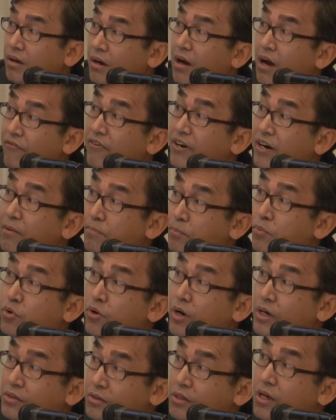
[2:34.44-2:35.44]
a very
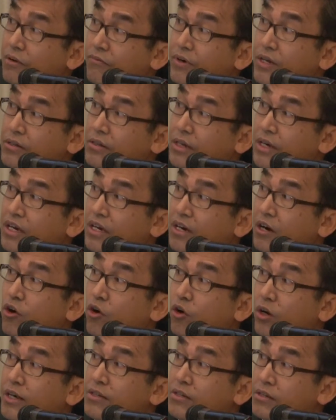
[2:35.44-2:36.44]
poor service in a
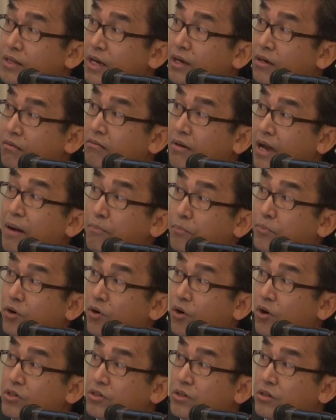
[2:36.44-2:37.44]
holistic
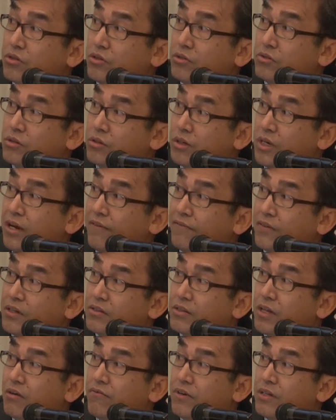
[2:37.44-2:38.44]
approach to give the
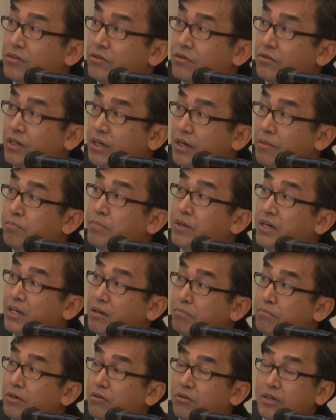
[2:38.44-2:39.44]
service to the
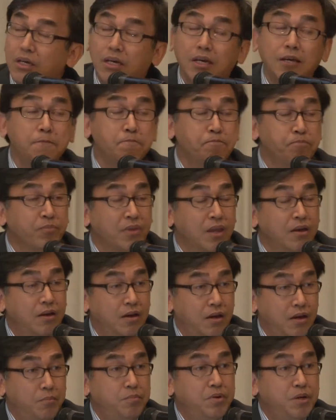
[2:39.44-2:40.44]
PWD,
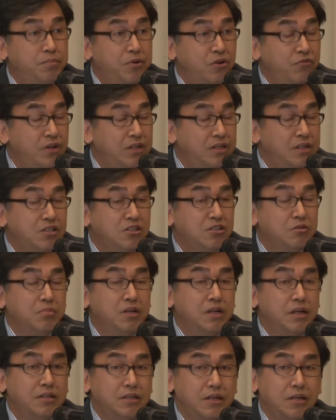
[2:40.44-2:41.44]
people with
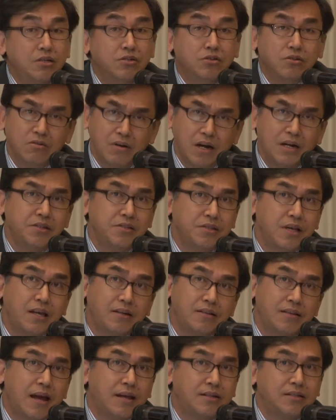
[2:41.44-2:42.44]
disabilities. So I
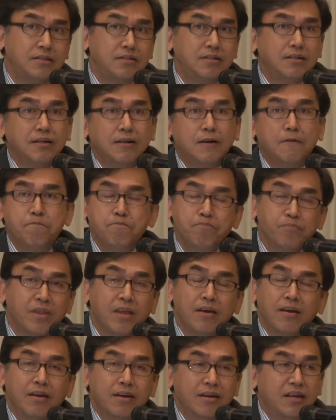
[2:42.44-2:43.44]
said that
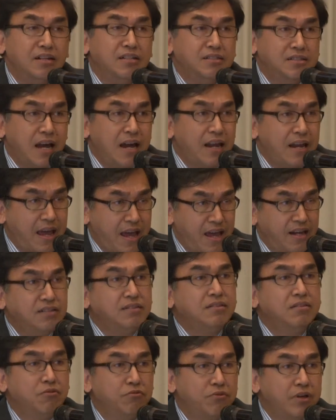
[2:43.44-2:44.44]
in Thailand
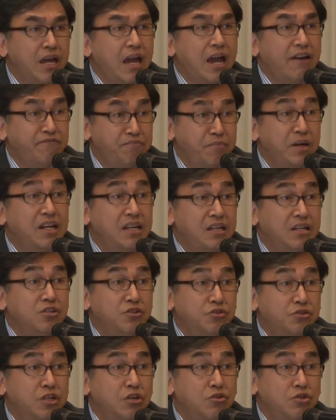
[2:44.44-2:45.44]
we have many
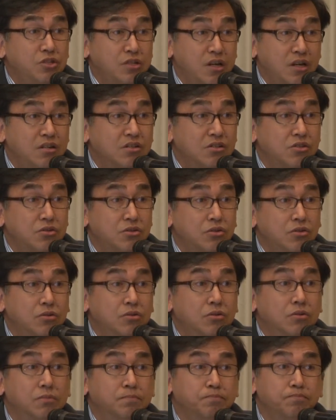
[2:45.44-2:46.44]
institutions
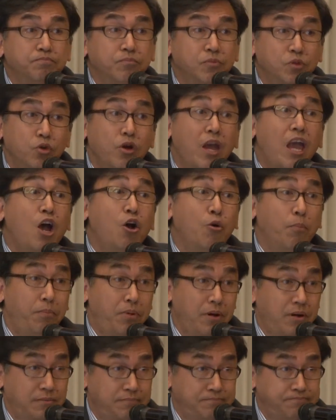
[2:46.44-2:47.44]
to help